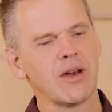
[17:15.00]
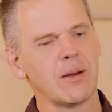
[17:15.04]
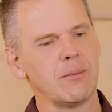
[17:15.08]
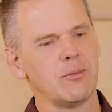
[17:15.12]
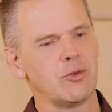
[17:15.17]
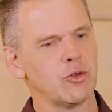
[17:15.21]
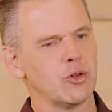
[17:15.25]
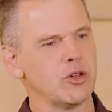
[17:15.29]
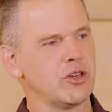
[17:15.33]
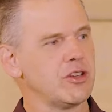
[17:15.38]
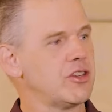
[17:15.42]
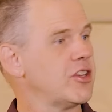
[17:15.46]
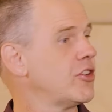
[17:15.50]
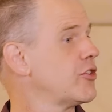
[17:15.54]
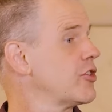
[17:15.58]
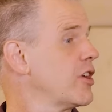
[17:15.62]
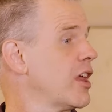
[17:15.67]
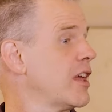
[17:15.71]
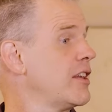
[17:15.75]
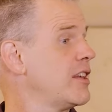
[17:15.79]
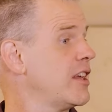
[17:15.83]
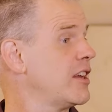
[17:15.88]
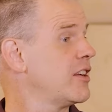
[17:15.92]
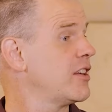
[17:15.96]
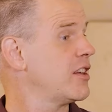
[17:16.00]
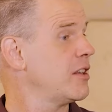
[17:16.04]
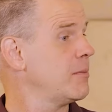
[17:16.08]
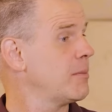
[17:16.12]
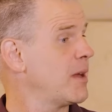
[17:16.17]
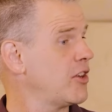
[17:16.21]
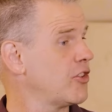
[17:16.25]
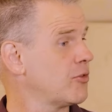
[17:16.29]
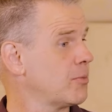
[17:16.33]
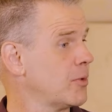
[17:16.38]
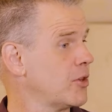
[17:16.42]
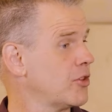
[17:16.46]
If I'm doing digital identity
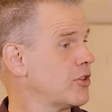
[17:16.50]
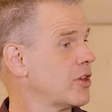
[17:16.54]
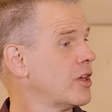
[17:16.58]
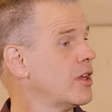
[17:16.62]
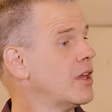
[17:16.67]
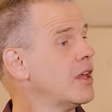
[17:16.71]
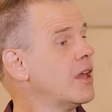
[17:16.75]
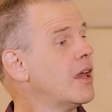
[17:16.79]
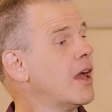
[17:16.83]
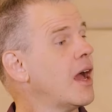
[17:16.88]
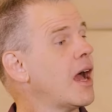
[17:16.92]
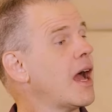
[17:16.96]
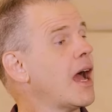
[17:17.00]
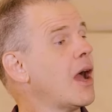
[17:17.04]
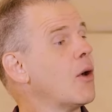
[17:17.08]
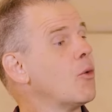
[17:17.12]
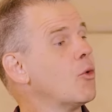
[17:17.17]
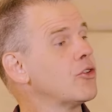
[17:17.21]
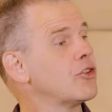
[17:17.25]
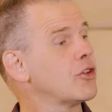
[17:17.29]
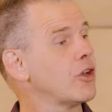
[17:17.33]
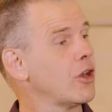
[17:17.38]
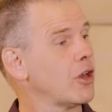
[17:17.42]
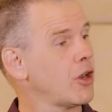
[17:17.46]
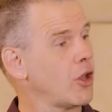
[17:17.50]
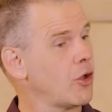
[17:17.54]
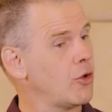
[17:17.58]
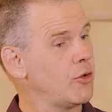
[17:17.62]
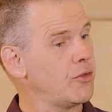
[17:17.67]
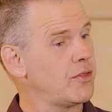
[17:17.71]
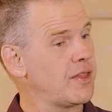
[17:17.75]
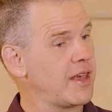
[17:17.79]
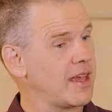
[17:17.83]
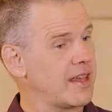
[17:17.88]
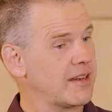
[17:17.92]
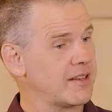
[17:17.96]
management, I want to
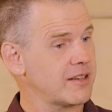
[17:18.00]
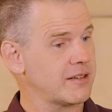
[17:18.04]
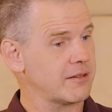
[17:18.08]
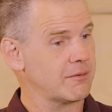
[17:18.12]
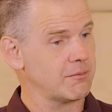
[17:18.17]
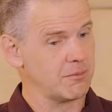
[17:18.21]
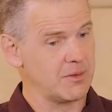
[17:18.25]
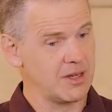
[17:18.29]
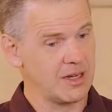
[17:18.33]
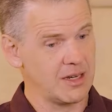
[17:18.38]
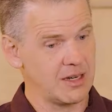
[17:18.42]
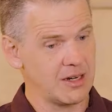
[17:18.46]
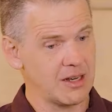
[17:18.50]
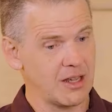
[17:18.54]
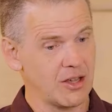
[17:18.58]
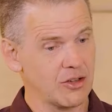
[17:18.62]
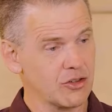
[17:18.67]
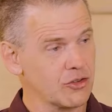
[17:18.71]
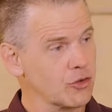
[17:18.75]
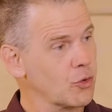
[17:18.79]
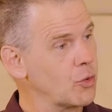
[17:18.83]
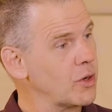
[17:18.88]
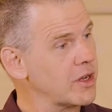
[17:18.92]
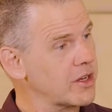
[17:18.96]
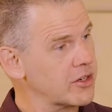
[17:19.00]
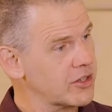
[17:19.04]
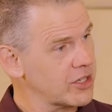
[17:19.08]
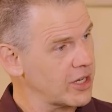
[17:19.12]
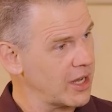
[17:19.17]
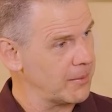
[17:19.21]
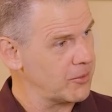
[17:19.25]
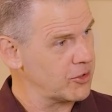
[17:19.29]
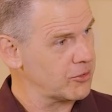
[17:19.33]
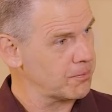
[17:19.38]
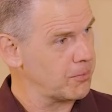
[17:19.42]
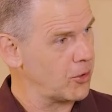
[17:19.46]
load that in as quick a
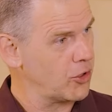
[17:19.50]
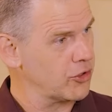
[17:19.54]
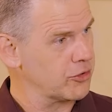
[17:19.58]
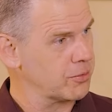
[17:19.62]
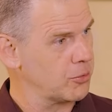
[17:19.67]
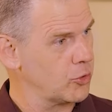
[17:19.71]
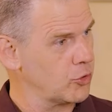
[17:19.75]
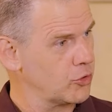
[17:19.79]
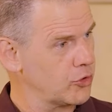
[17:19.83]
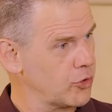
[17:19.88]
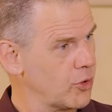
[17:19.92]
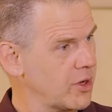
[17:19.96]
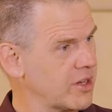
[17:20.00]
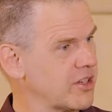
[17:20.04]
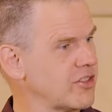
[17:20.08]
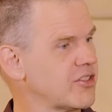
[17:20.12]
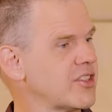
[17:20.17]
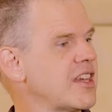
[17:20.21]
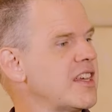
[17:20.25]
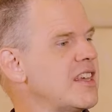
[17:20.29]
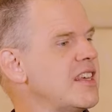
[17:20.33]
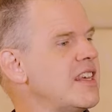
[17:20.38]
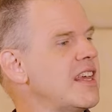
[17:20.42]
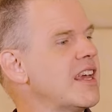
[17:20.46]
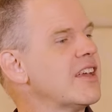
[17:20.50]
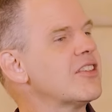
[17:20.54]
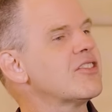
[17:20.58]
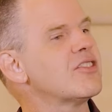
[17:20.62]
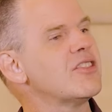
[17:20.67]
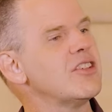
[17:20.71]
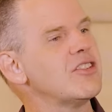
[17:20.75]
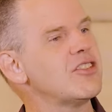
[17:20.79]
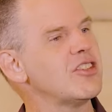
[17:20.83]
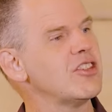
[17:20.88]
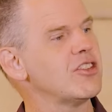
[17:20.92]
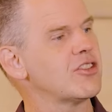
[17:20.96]
time as possible so I can say,
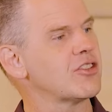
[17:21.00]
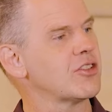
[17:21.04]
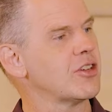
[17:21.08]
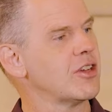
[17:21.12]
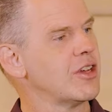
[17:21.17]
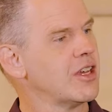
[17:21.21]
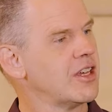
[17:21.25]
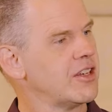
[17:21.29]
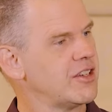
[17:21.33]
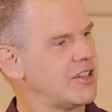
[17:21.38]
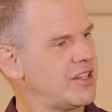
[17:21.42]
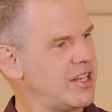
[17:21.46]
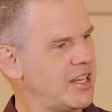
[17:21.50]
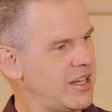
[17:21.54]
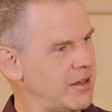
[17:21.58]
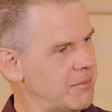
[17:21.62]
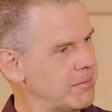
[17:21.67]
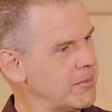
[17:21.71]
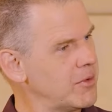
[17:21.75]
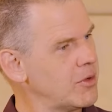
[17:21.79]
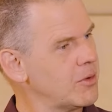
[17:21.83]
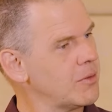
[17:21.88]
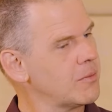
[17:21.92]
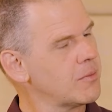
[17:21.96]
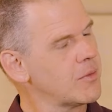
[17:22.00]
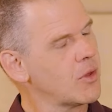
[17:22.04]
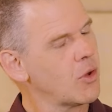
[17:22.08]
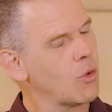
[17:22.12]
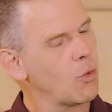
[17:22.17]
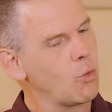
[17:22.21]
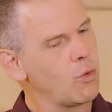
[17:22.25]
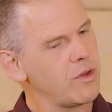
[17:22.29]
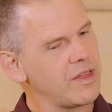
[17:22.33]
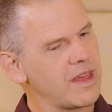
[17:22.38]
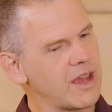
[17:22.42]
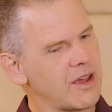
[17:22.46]
yes, this is Tim,
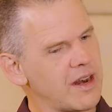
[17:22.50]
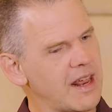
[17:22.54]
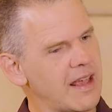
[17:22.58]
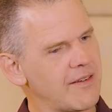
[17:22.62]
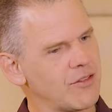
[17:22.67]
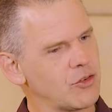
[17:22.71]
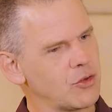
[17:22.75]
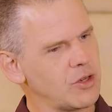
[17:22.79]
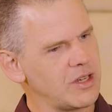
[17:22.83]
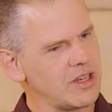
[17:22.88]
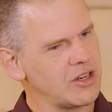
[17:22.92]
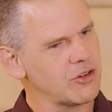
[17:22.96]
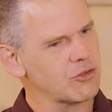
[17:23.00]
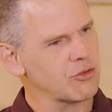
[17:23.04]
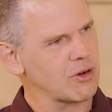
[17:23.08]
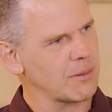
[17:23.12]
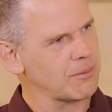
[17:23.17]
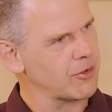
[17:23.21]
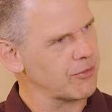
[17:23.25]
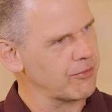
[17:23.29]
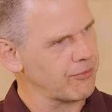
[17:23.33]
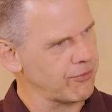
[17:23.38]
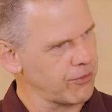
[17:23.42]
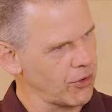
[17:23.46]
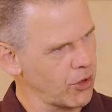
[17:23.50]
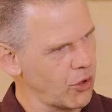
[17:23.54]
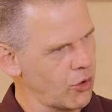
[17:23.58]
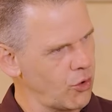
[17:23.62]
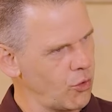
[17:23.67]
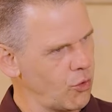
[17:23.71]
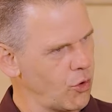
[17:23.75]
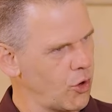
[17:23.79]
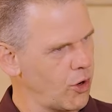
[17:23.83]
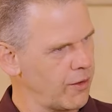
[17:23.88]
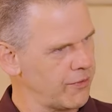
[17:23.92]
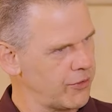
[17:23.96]
without having to interrupt the
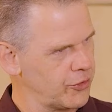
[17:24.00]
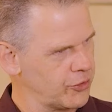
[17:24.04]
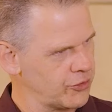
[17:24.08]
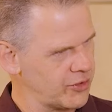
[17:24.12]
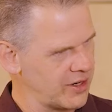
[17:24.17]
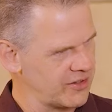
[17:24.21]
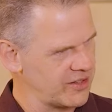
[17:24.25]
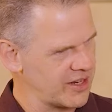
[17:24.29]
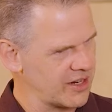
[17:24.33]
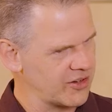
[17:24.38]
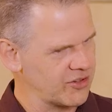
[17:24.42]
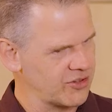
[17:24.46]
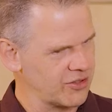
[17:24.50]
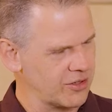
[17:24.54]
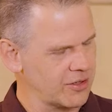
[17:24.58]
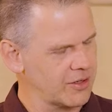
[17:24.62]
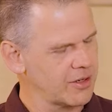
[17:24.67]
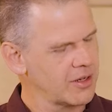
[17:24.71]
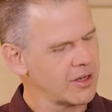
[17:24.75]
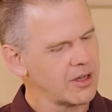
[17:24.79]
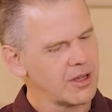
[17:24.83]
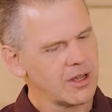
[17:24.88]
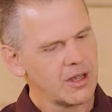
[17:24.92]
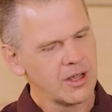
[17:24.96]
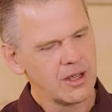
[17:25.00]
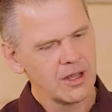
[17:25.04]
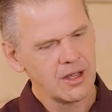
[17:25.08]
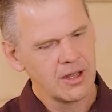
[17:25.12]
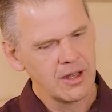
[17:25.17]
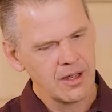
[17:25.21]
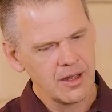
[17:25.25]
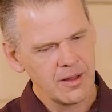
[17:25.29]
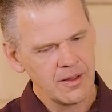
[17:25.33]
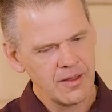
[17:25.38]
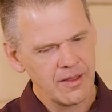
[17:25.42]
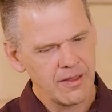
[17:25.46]
flow of the transaction.
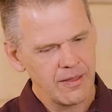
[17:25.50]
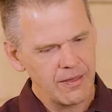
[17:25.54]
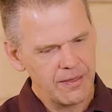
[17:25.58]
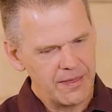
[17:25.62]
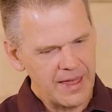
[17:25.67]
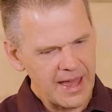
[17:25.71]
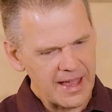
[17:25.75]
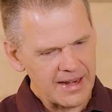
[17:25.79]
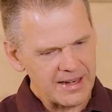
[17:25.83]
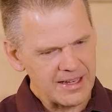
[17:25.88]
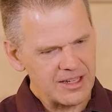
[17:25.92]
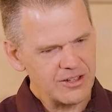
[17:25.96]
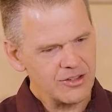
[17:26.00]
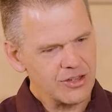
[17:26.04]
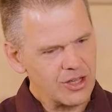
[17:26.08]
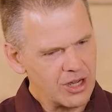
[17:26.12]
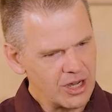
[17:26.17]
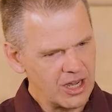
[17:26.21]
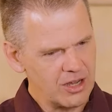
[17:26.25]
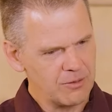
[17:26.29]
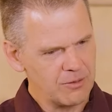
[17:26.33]
That is the